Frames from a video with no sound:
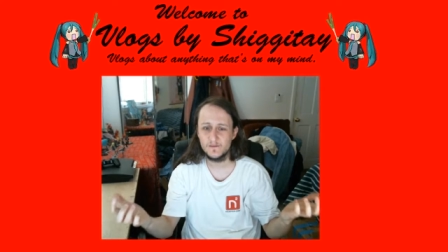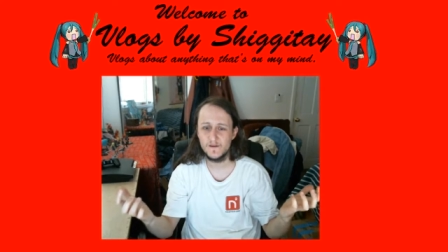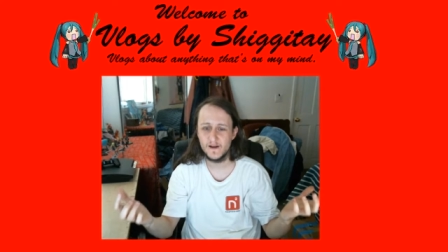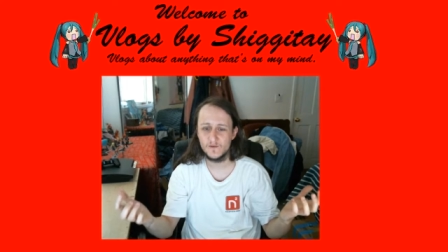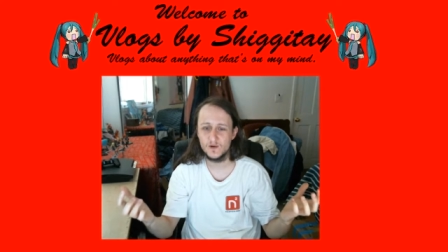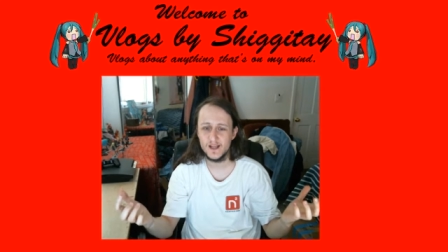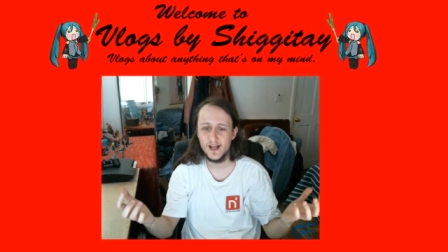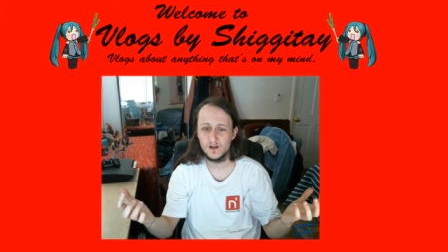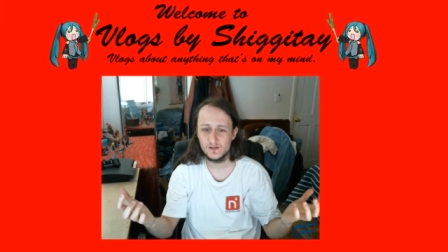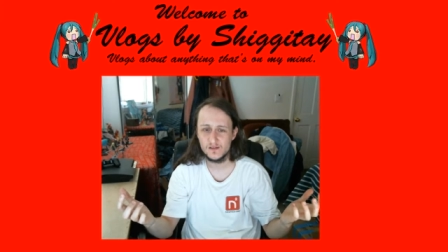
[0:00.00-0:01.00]
for everyone
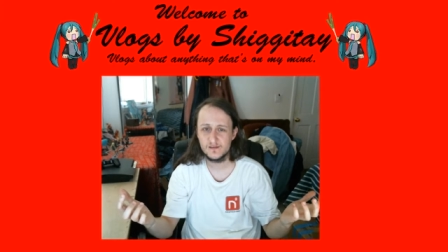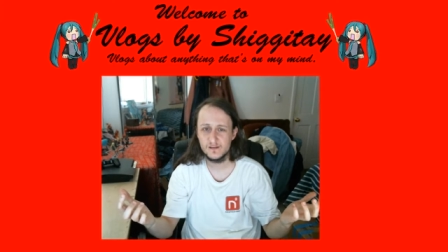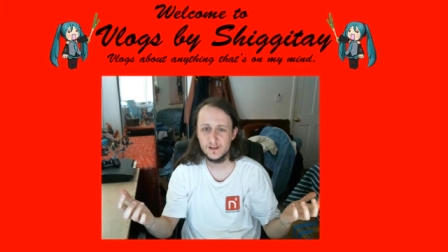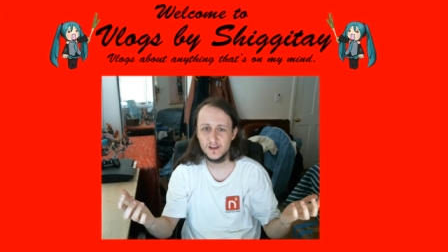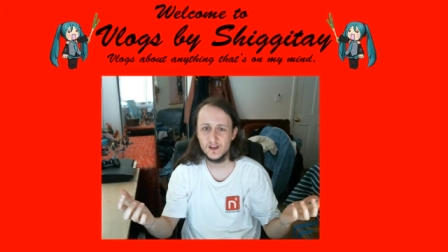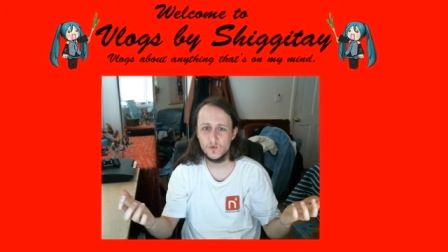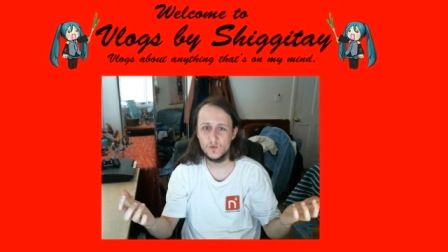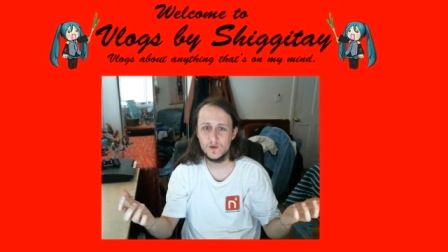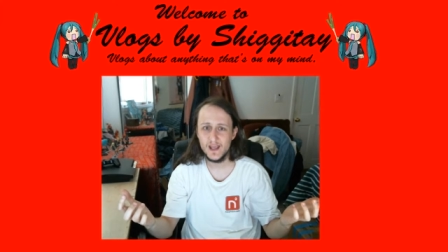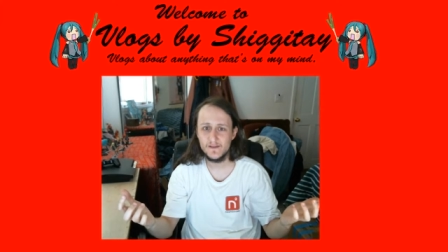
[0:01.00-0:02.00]
else when
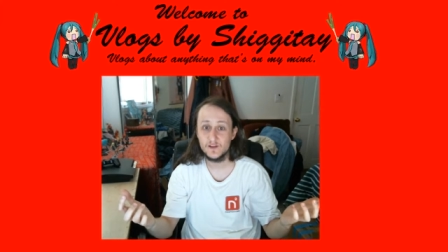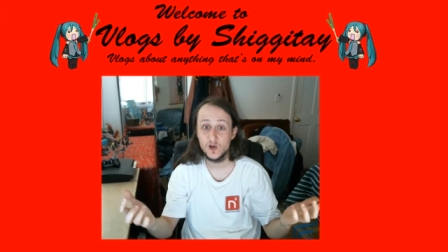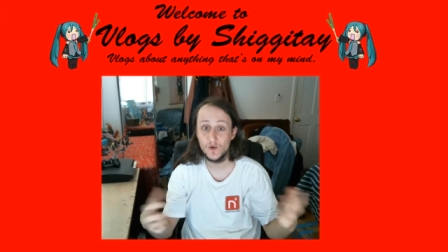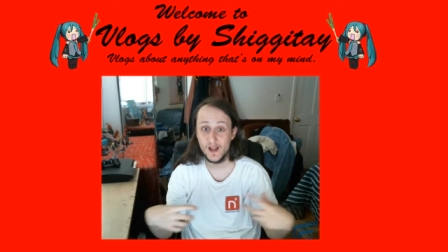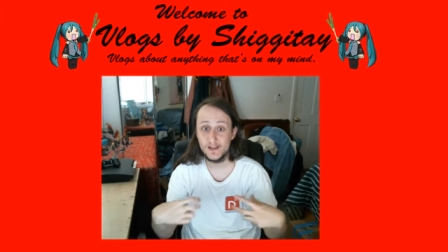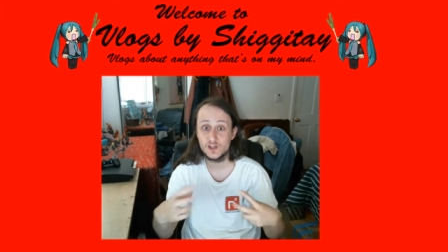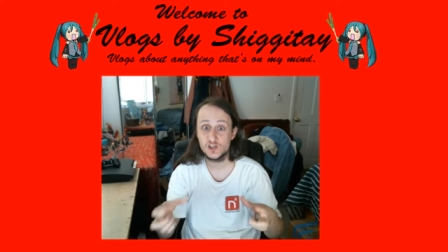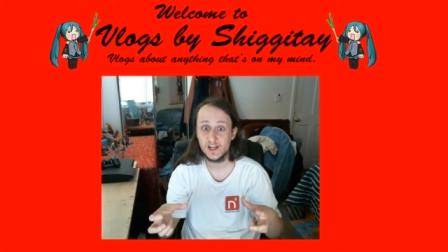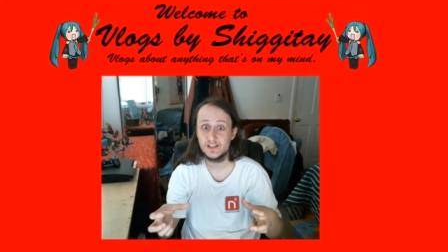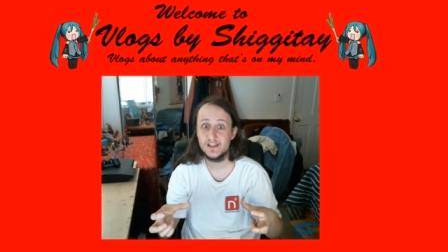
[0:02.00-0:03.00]
we have to go in and
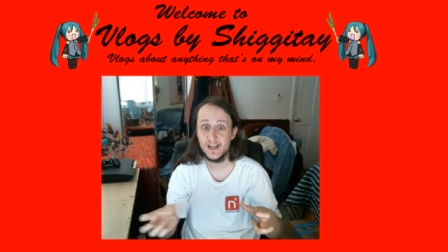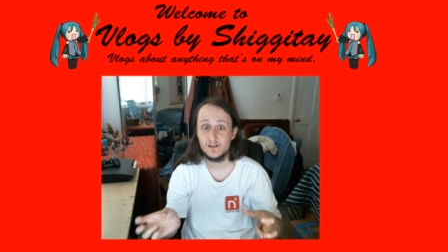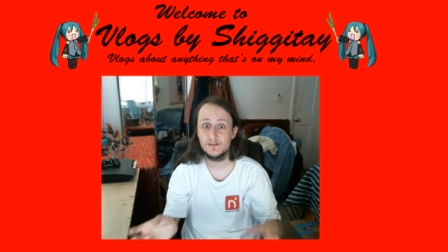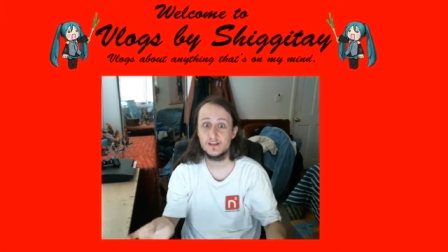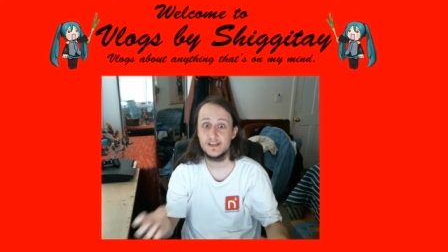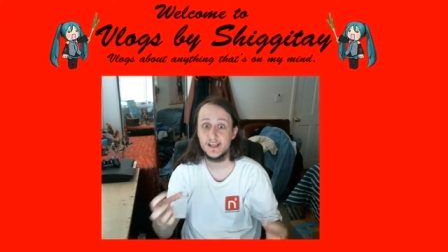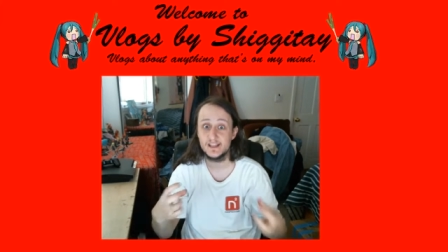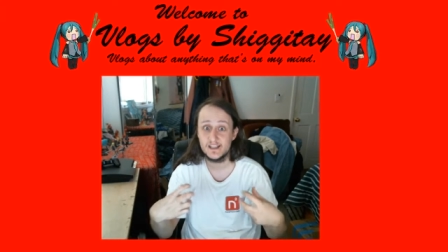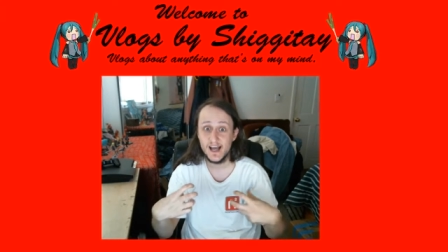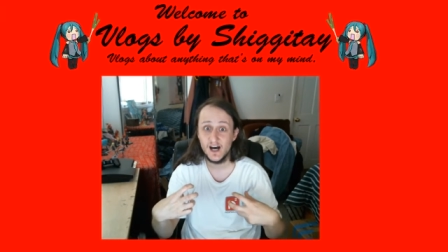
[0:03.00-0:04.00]
check dates to take it
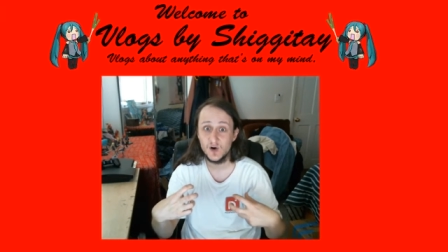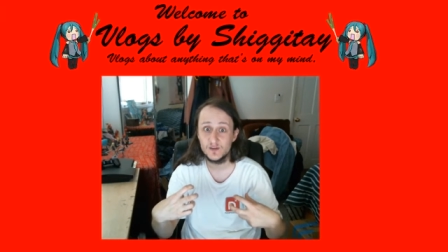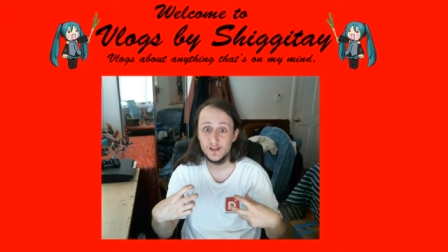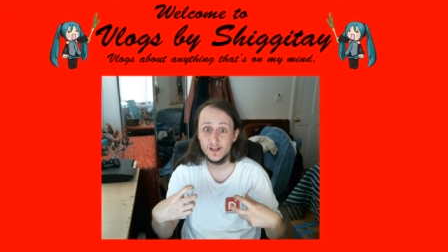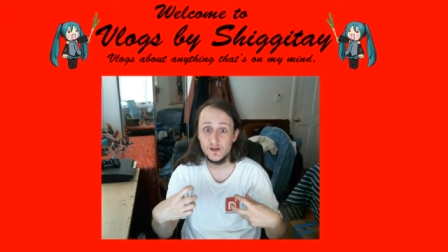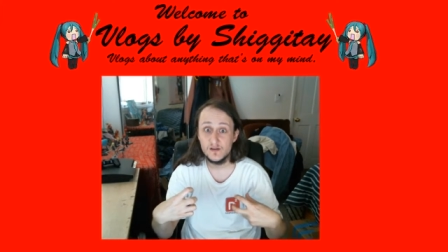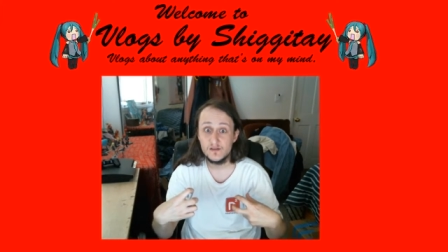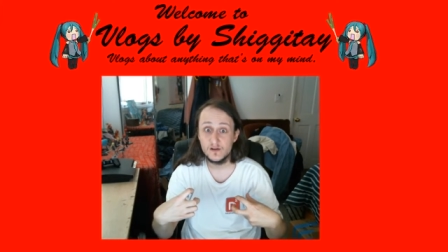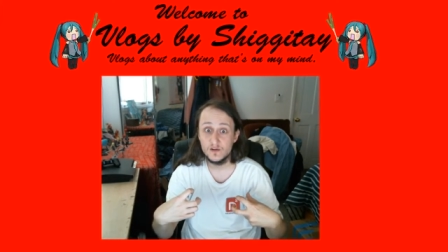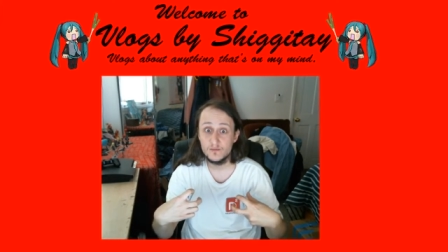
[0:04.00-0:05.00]
down
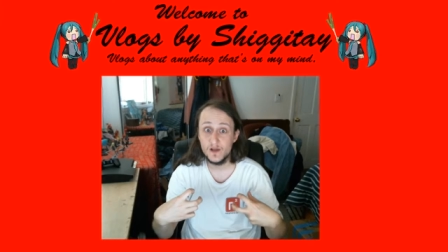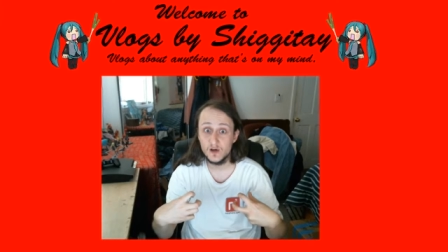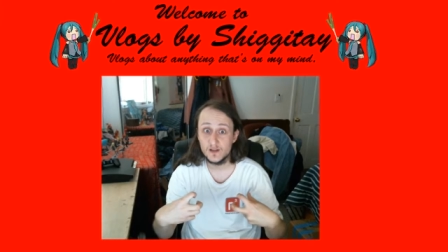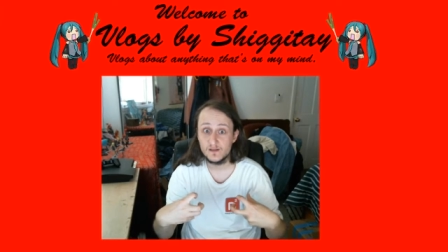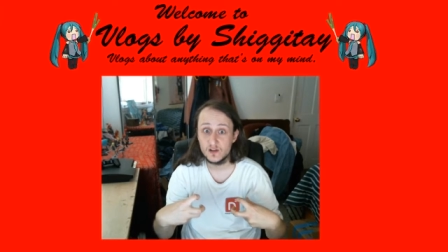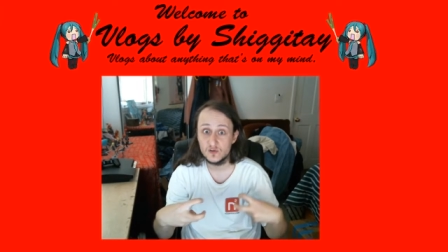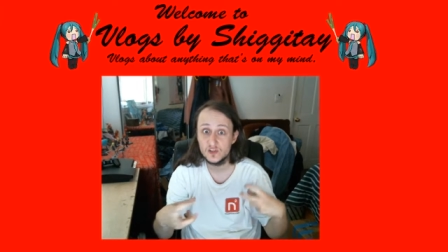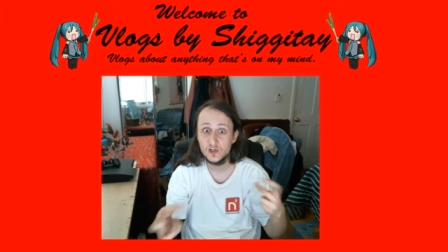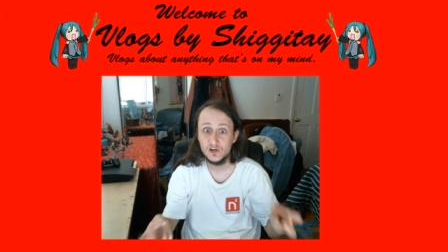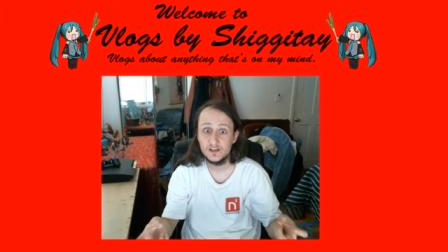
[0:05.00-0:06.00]
so the milk is still
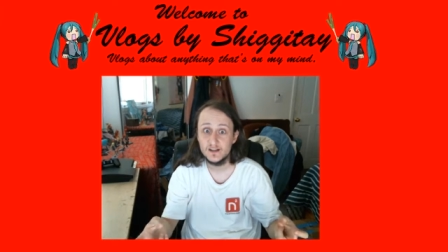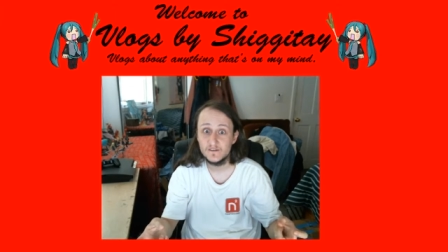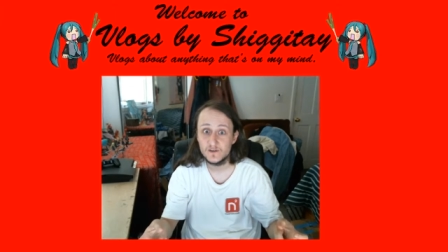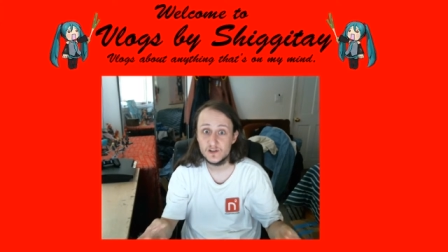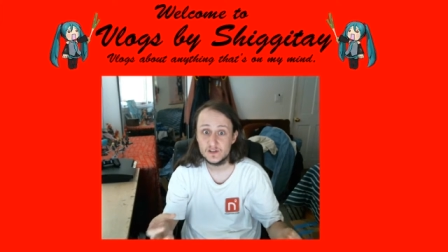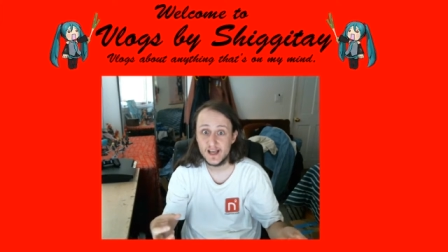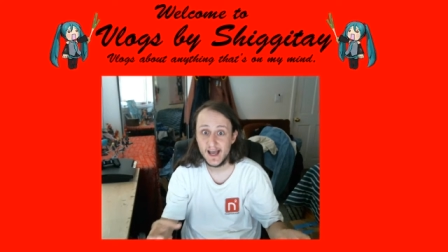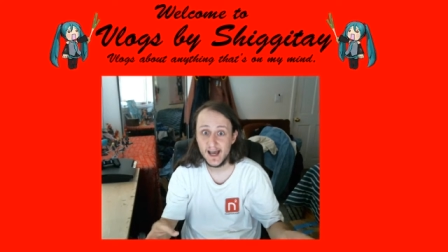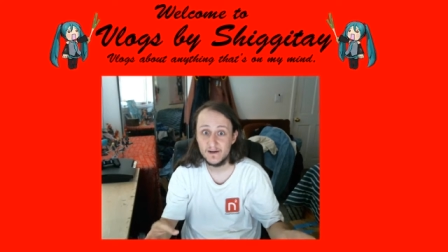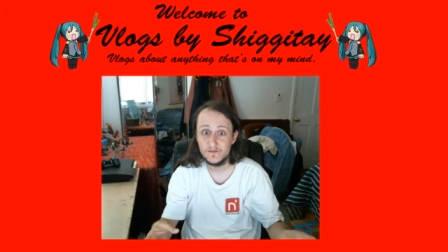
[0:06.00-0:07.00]
good for you to
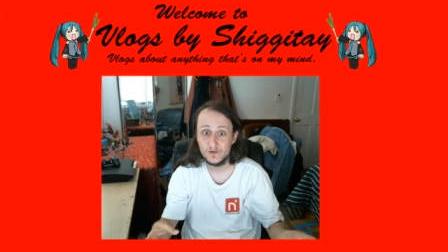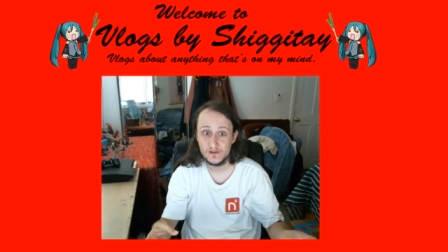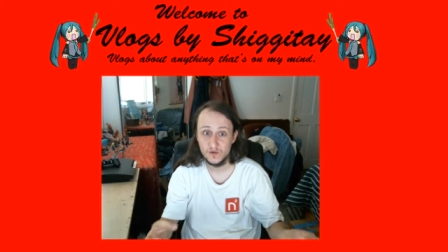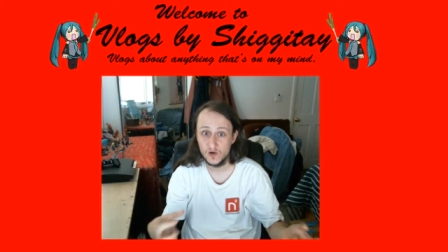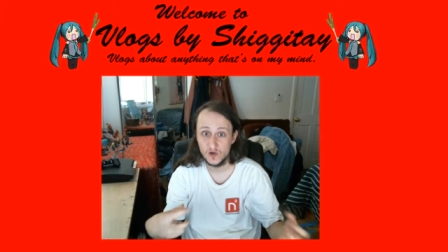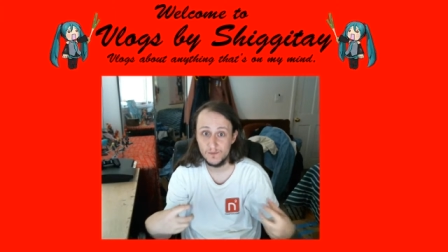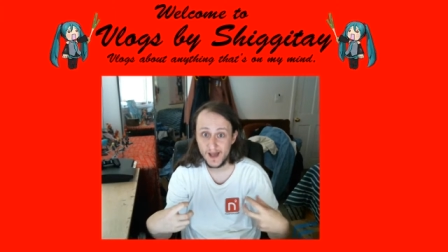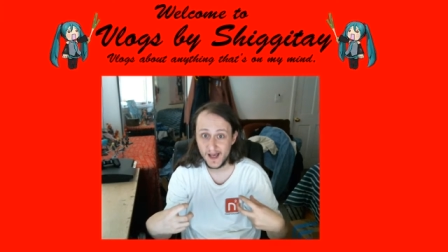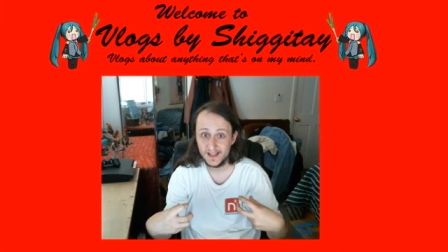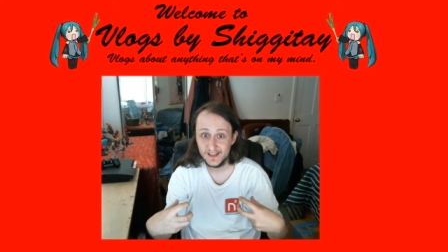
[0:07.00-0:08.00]
have, so it won't go
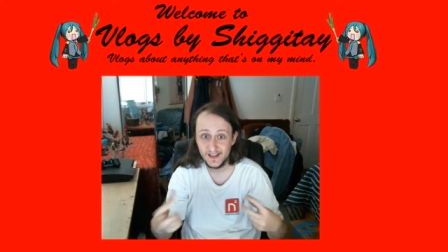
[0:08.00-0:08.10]
bad.